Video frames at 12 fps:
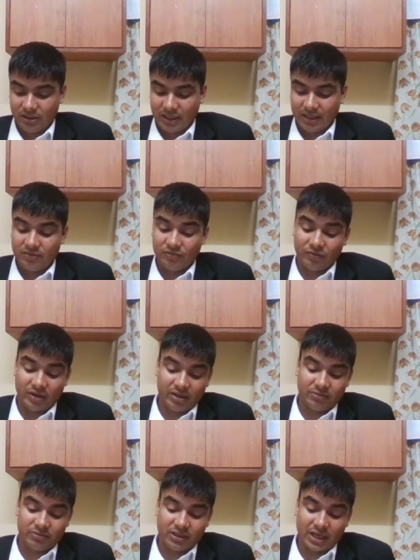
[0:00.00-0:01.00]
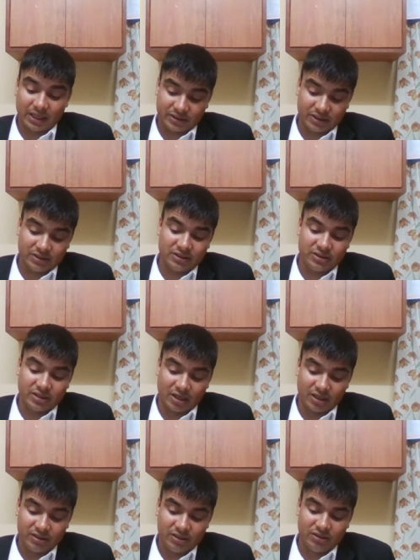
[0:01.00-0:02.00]
And wherever the access is
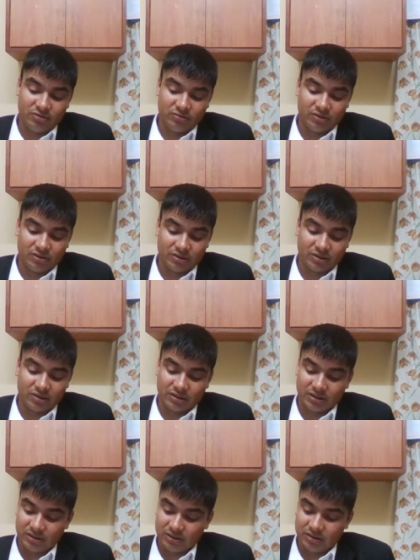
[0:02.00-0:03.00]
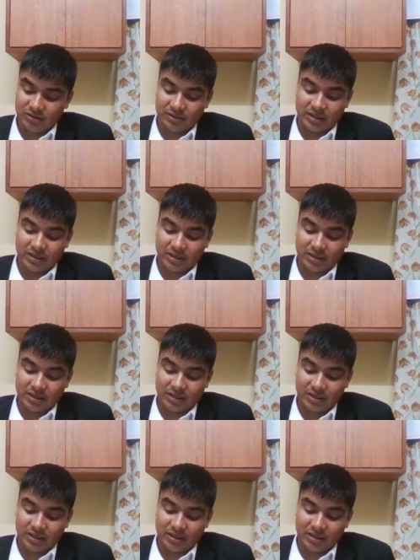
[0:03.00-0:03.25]
granted to the,